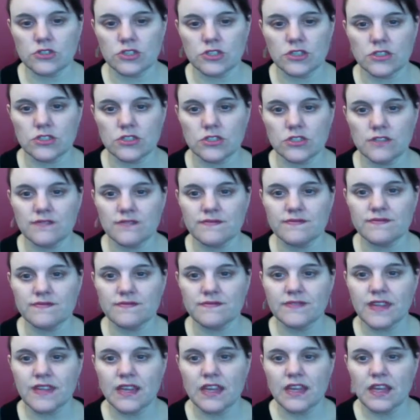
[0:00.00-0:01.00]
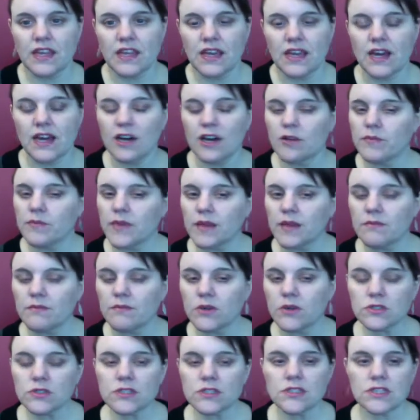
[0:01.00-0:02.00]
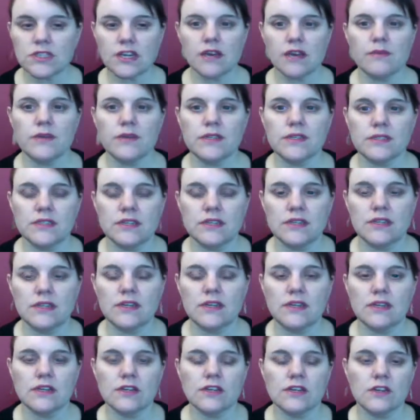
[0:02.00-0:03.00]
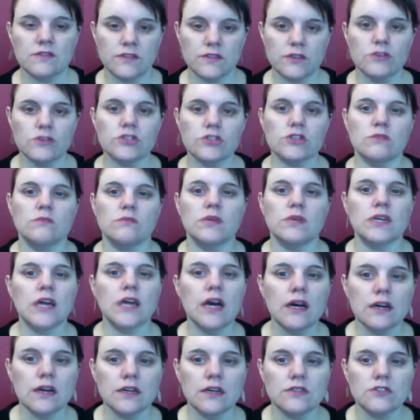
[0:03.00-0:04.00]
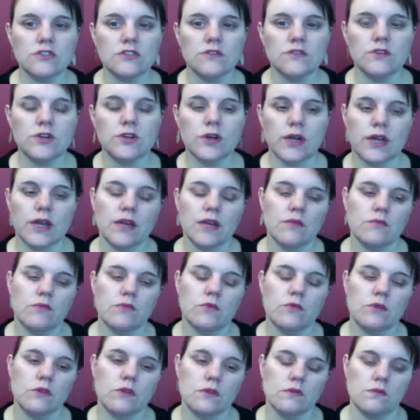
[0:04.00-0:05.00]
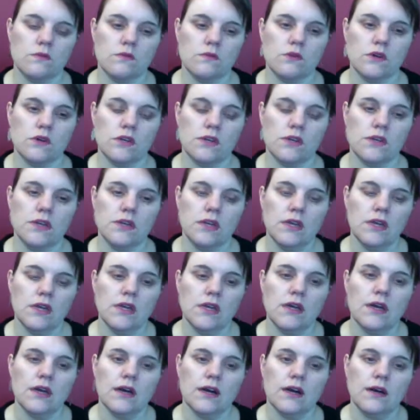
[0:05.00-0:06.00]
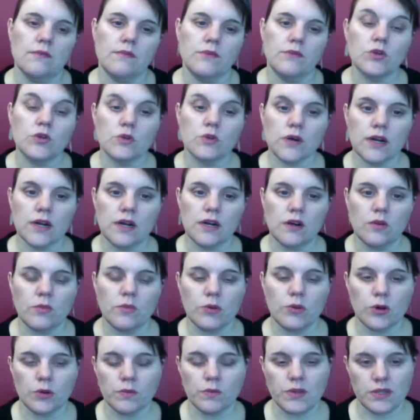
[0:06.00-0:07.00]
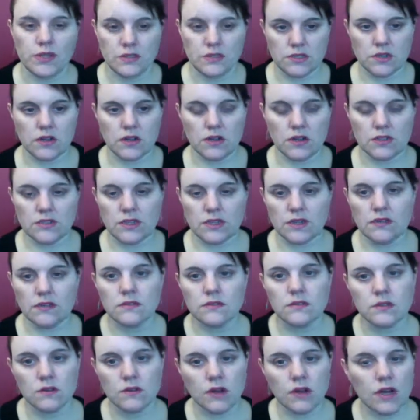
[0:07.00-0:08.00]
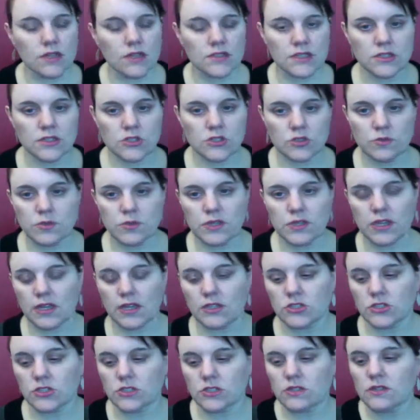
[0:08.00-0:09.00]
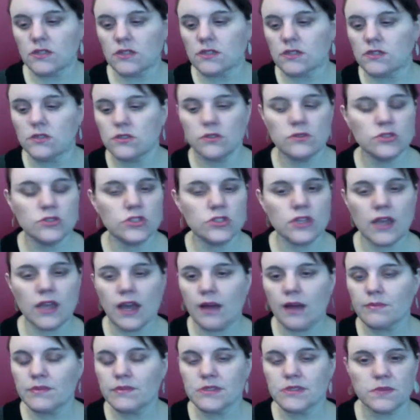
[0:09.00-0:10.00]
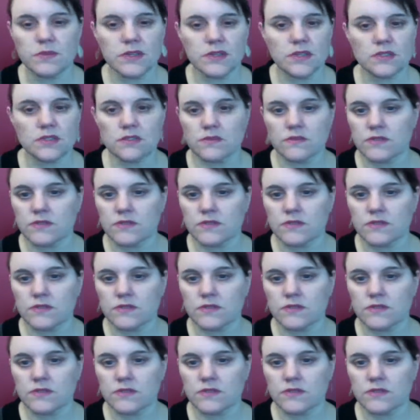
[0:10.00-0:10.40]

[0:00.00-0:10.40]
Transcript: engine. And most of the time I see confusion because you've created more than one URL per piece of content. So content duplication. This usually happens because of